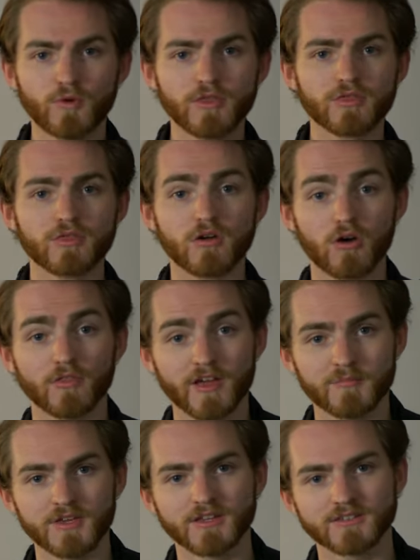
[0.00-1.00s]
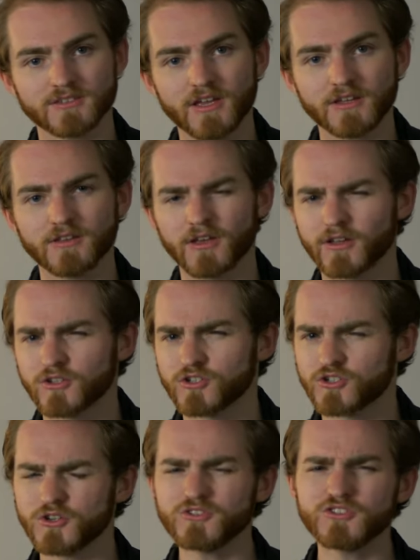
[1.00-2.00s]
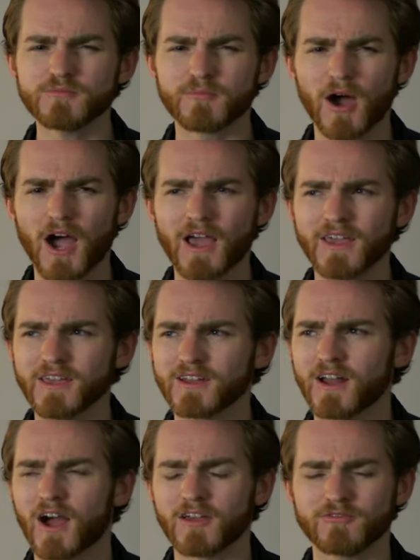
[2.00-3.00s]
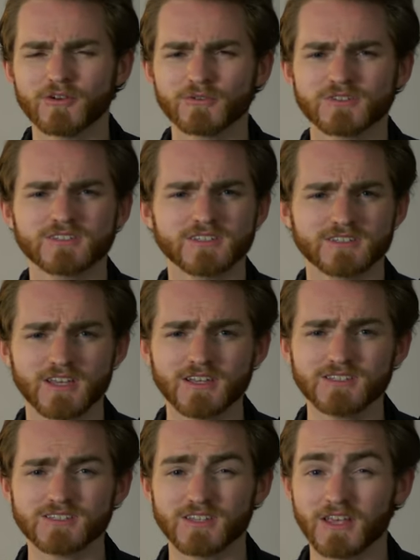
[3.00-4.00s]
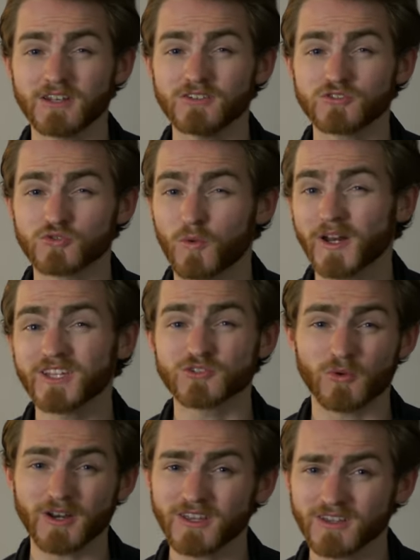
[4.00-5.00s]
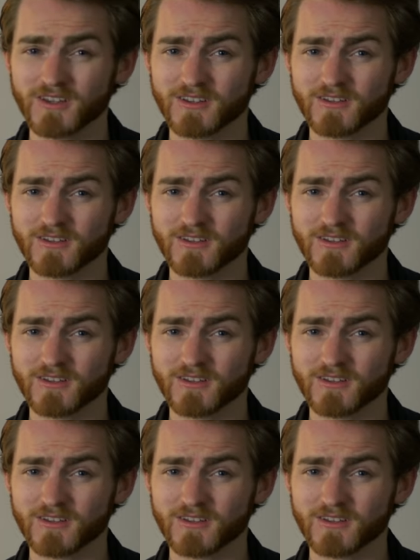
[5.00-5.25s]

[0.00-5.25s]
with all that being said, should you buy an iPhone 6S in 2020?